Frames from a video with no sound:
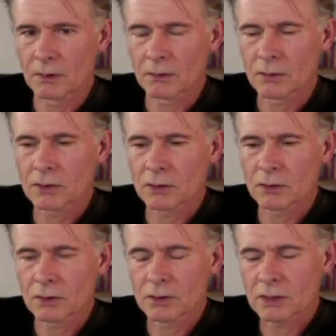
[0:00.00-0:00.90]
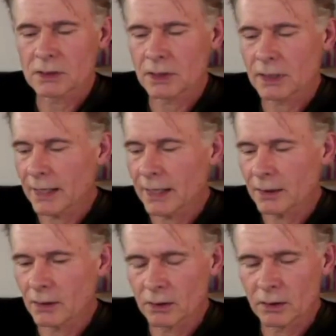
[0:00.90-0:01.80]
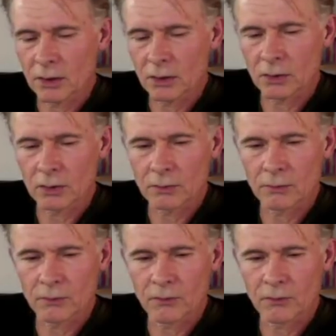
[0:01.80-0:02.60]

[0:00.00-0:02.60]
Just again,